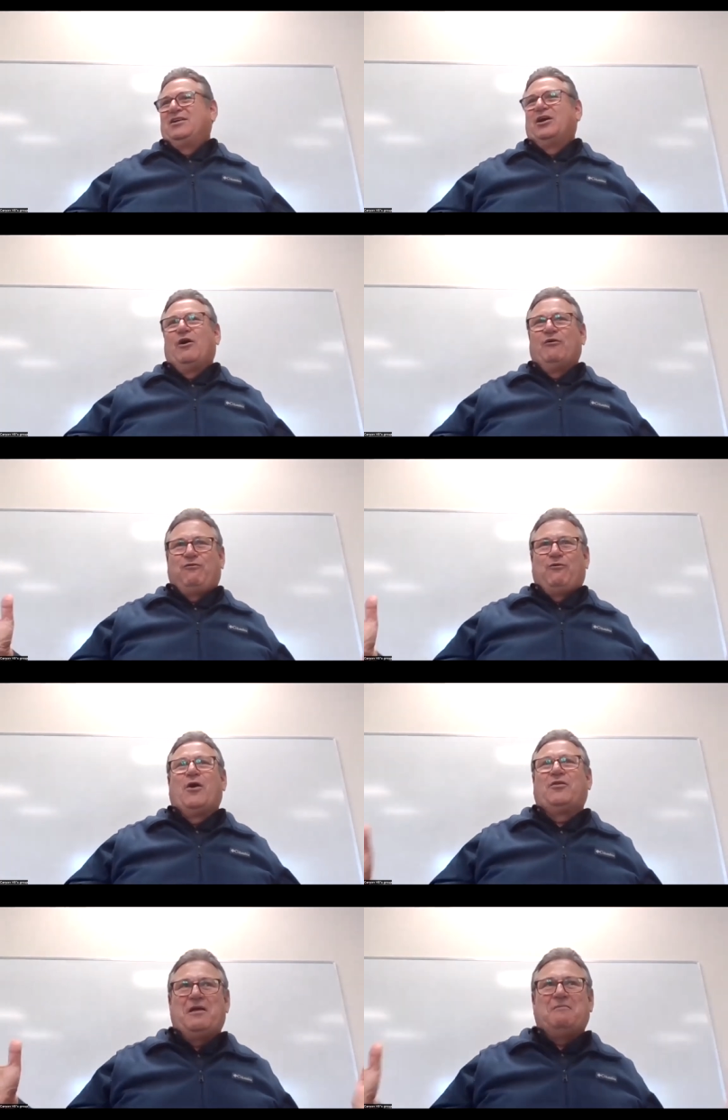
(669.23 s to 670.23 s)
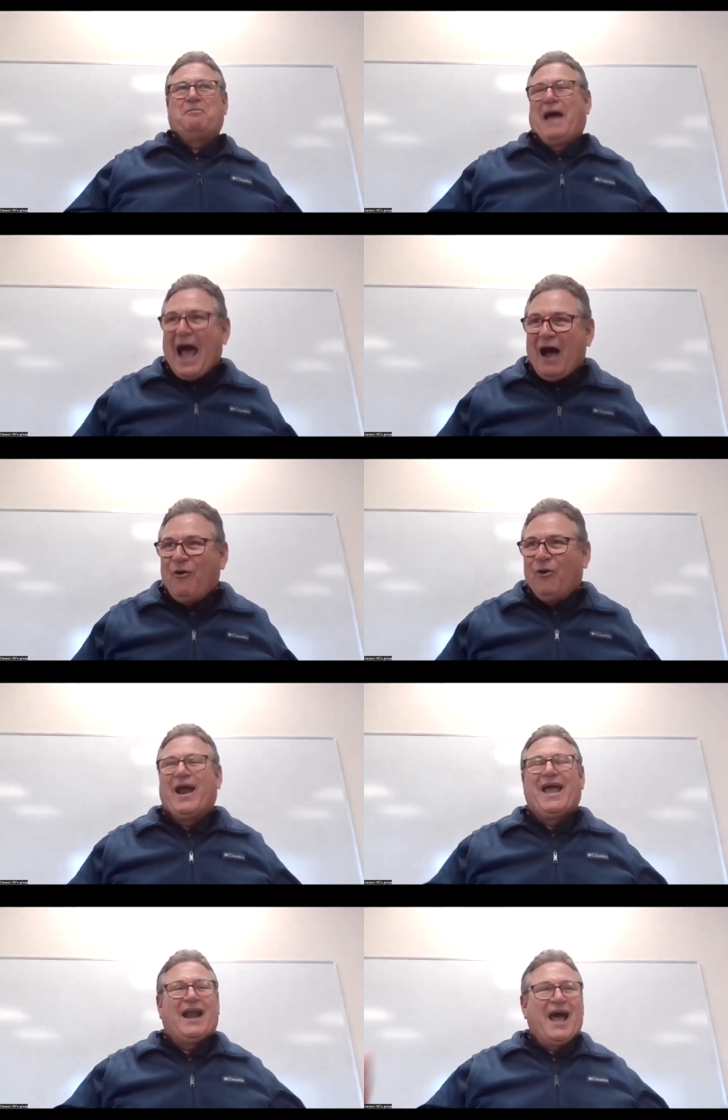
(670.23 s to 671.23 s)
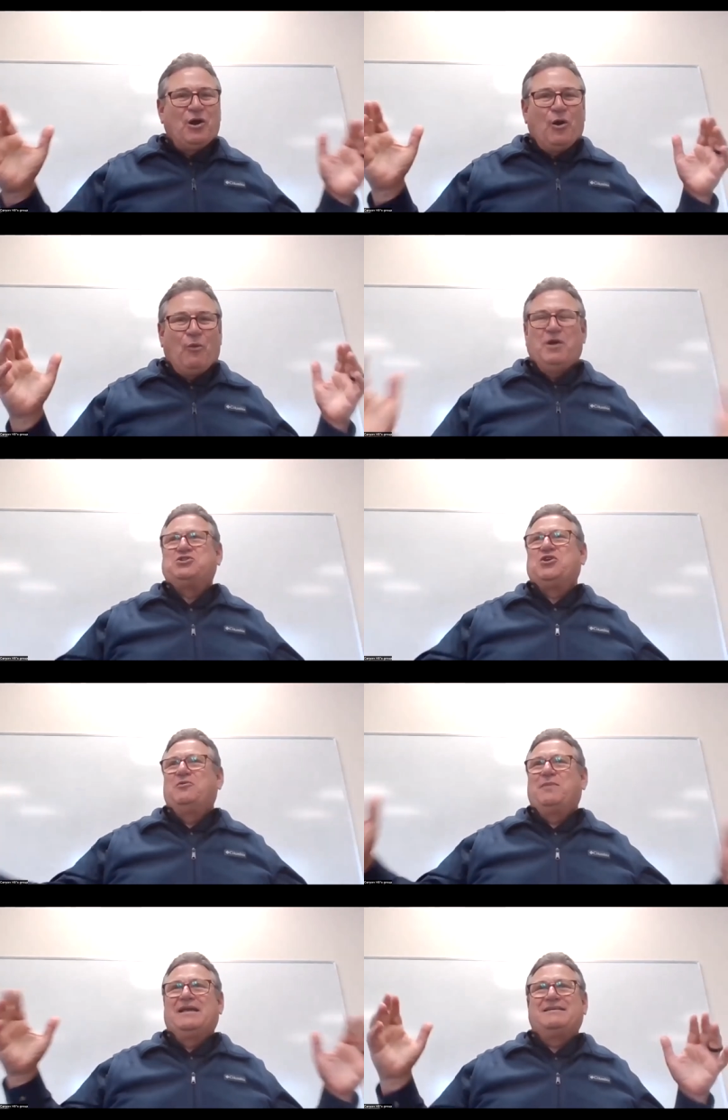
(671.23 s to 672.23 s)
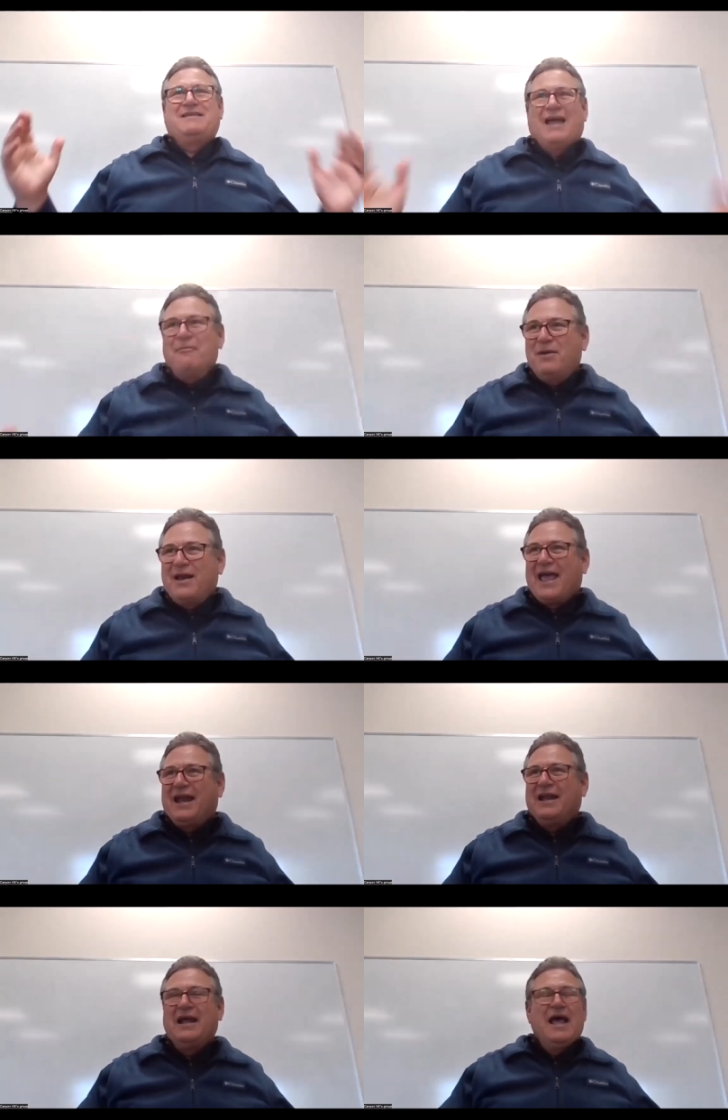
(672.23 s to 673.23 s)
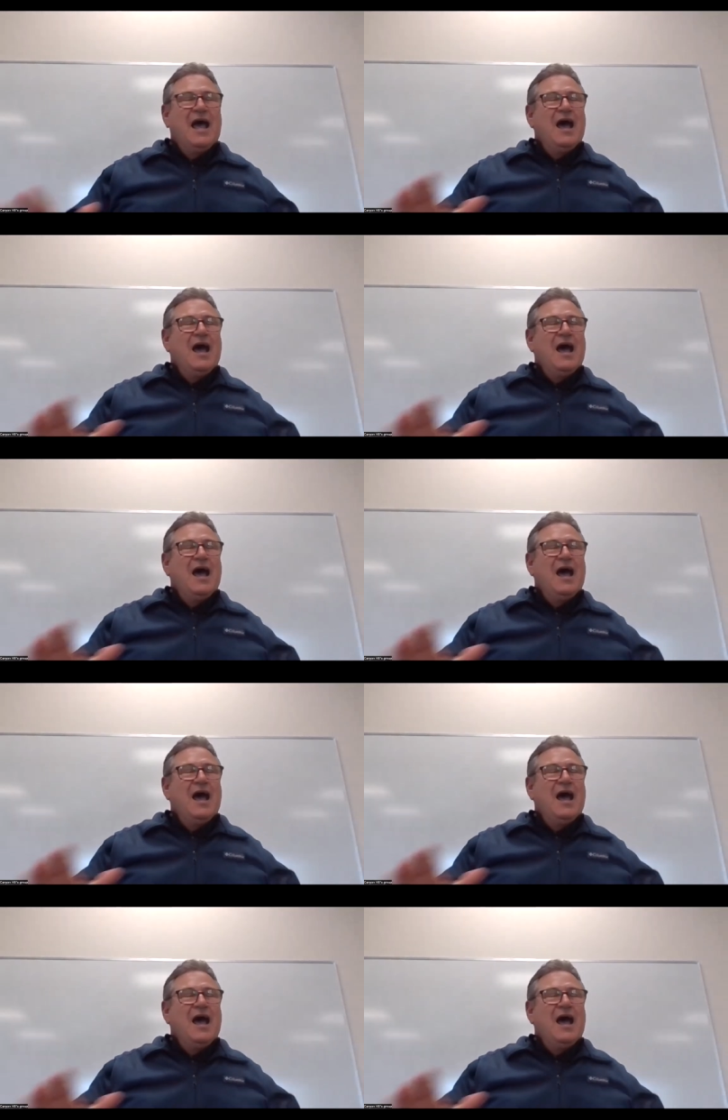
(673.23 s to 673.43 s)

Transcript: to go forth in power, and I don't want you to be intimidated